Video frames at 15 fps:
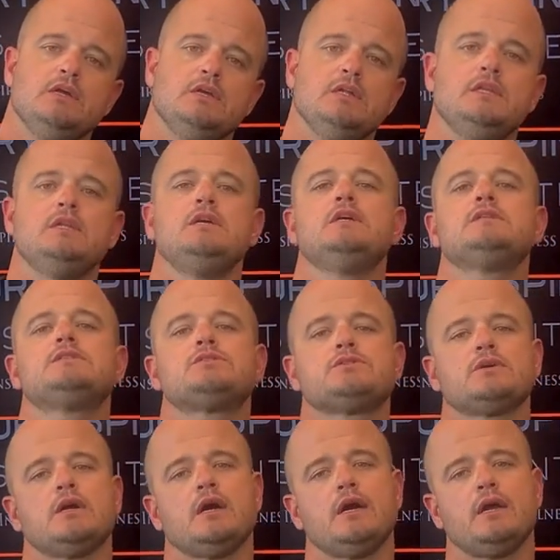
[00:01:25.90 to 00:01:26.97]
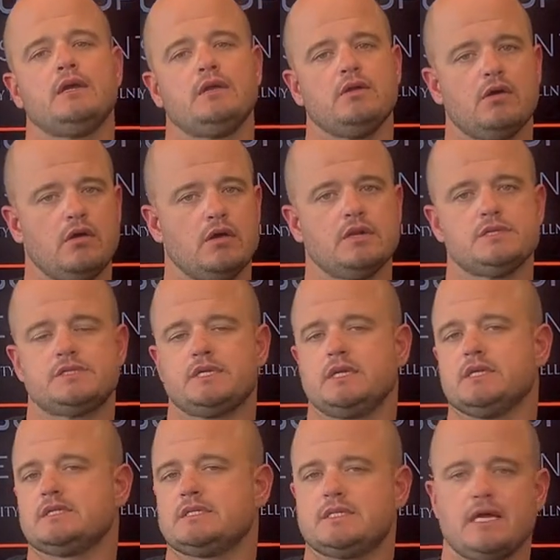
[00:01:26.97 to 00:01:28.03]
You need to try your hardest to
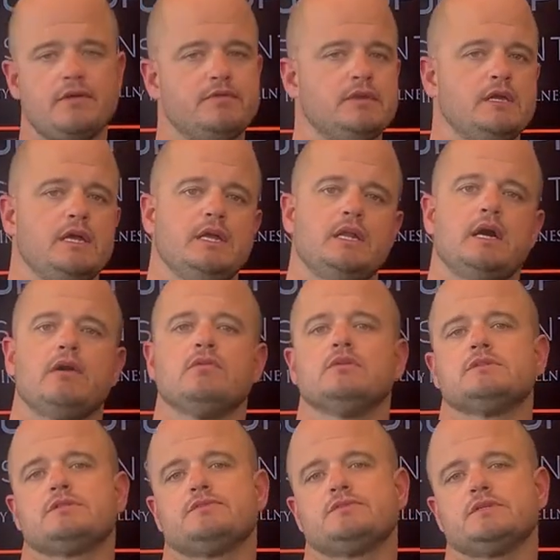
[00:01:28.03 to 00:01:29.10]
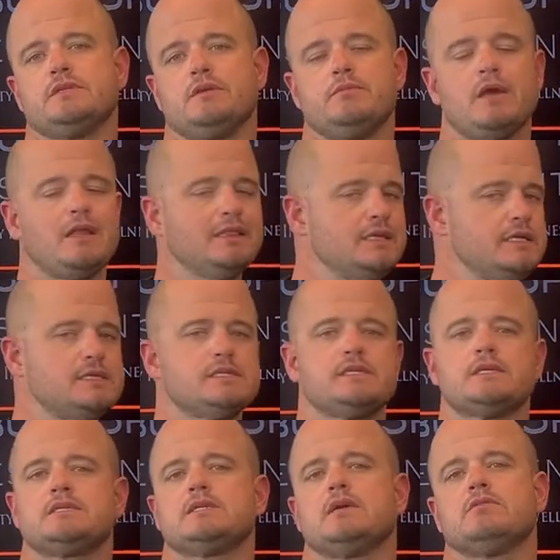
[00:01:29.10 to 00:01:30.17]
get seven to eight hours of sleep, at least
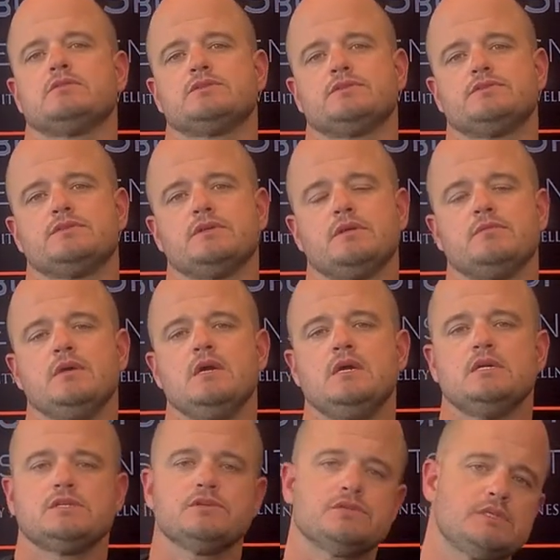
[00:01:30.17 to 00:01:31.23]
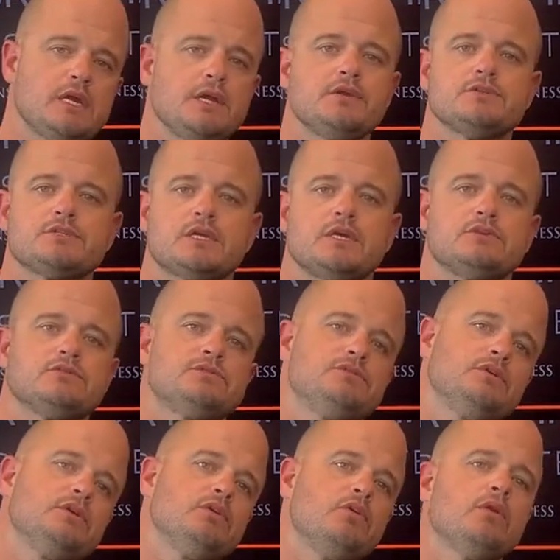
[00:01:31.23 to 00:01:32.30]
six hours of sleep. So set your schedule so
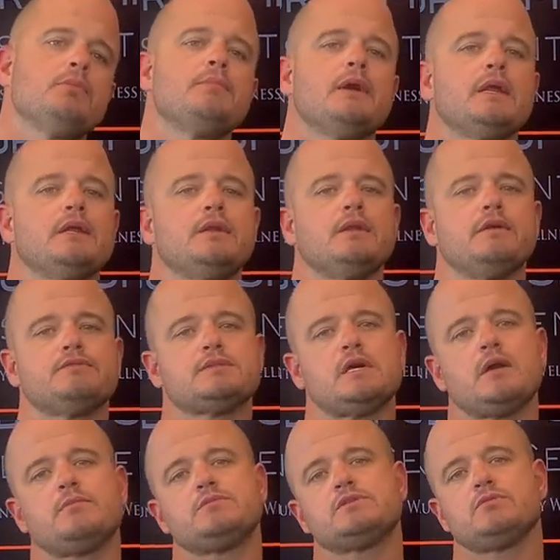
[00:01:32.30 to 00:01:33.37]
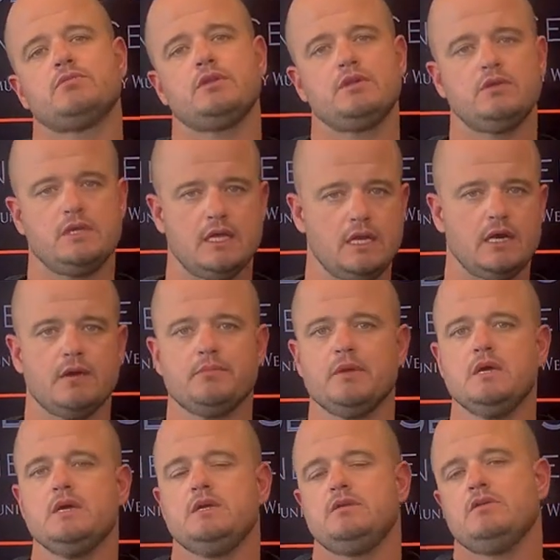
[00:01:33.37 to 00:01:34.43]
you can go to bed at enough time so when you get up,
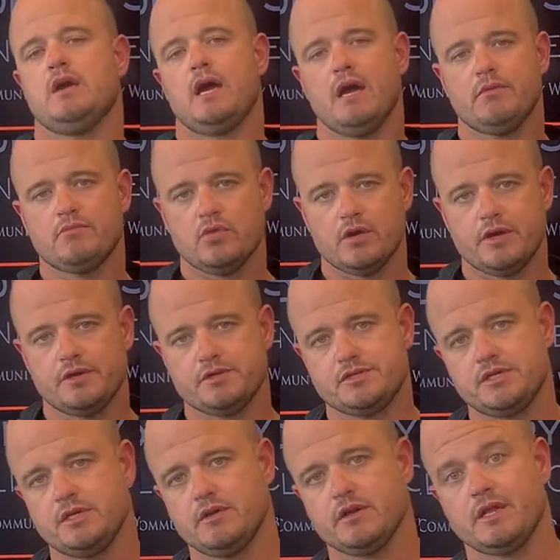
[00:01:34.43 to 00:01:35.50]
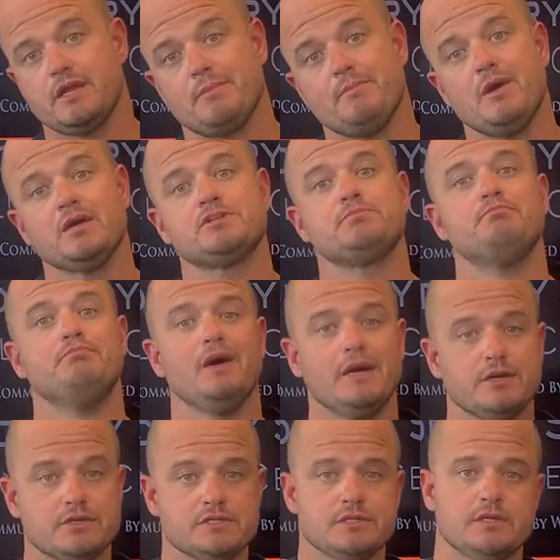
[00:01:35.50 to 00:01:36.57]
you have more energy, you're getting much
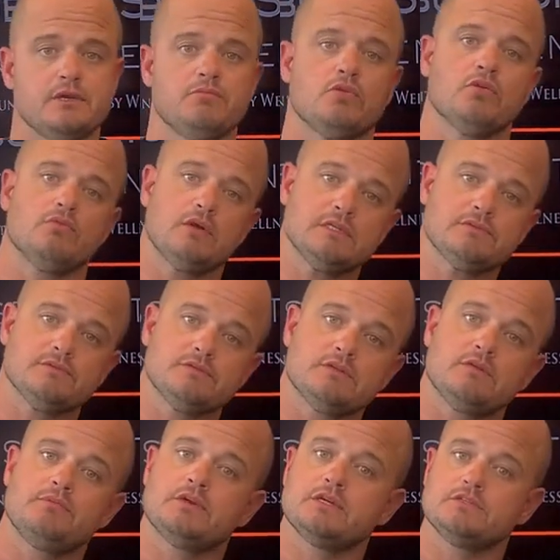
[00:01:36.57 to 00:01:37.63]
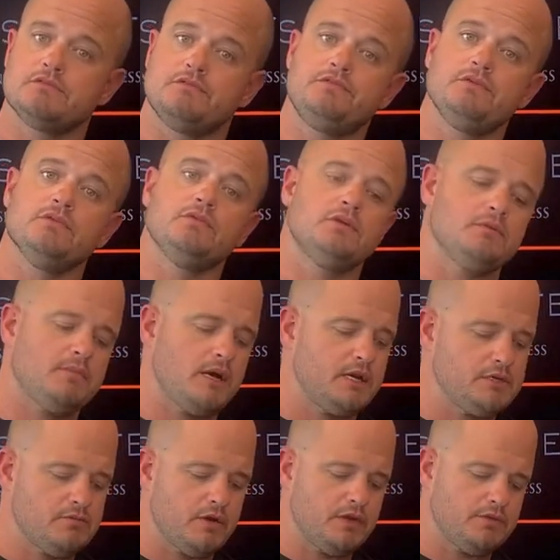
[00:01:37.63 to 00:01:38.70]
better sleep, more restful sleep because you're fueling your
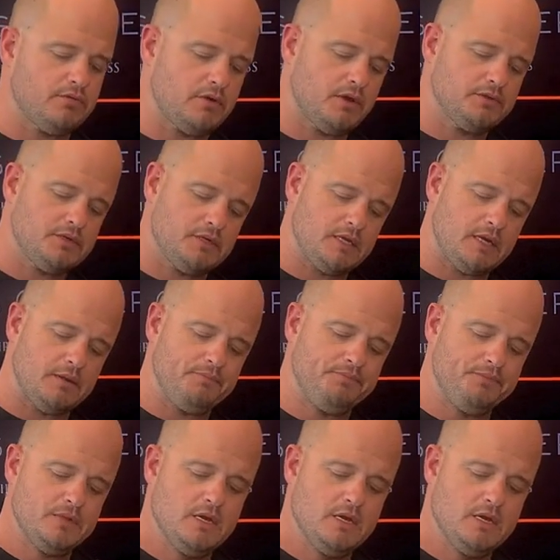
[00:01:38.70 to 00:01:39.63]
body right throughout the day.